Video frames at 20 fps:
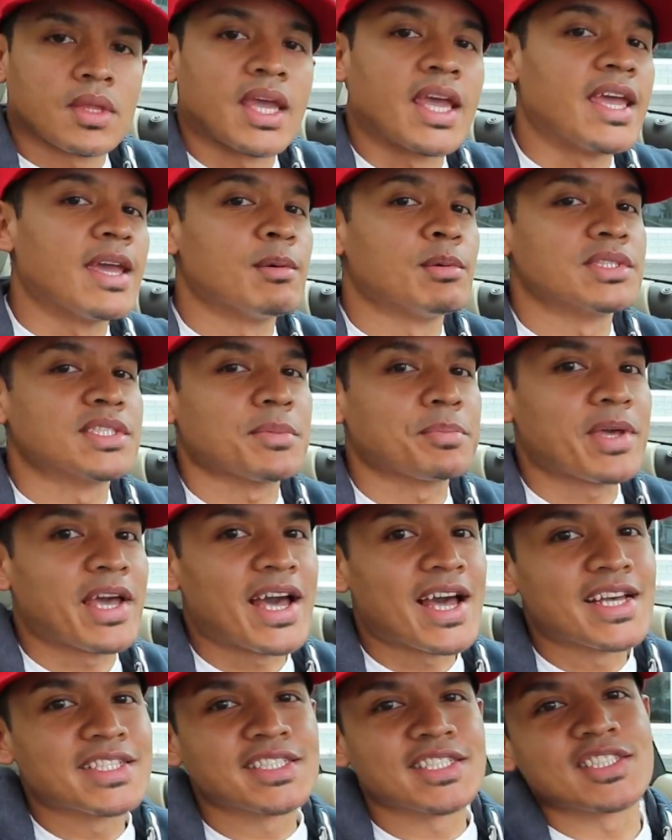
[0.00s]
Hey, what's up
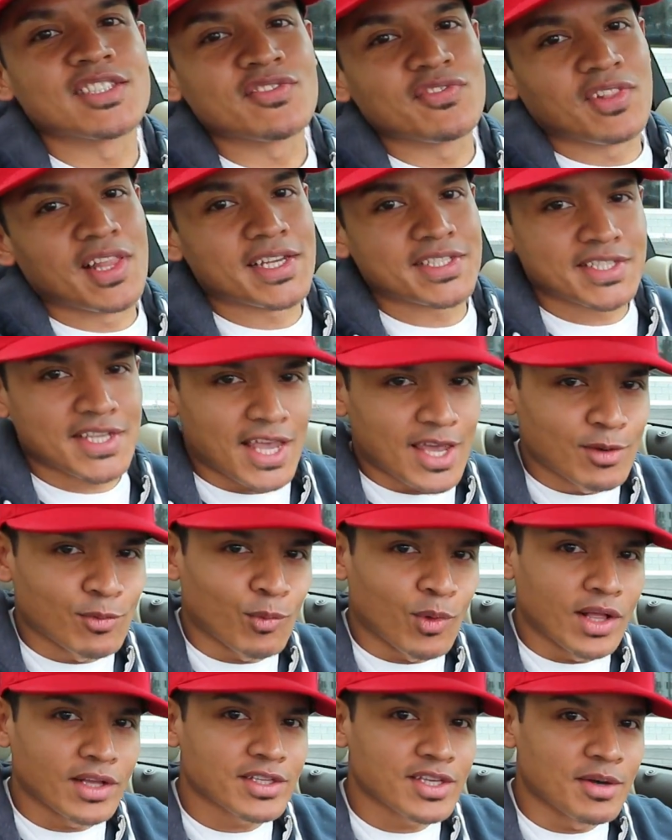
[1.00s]
guys? It's Flex and
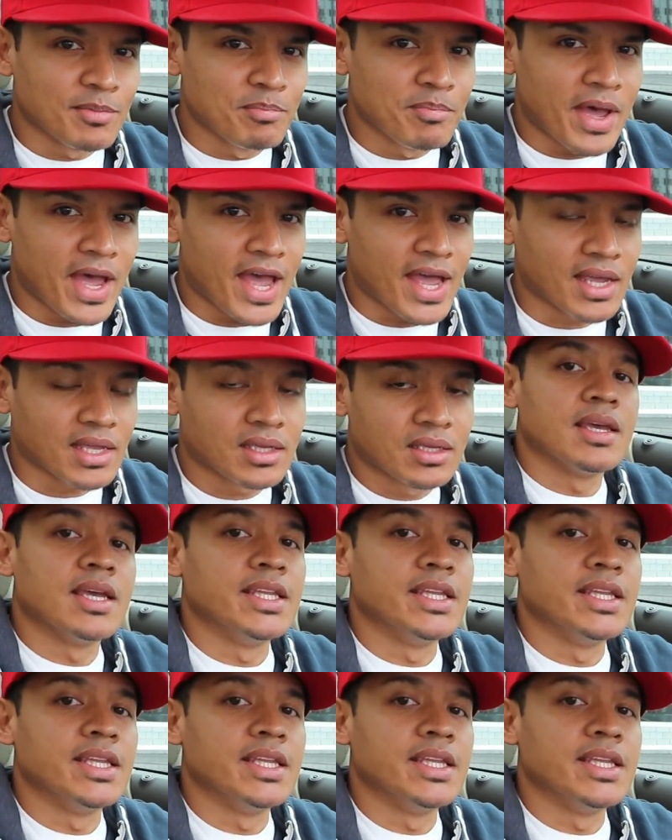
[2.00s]
welcome back.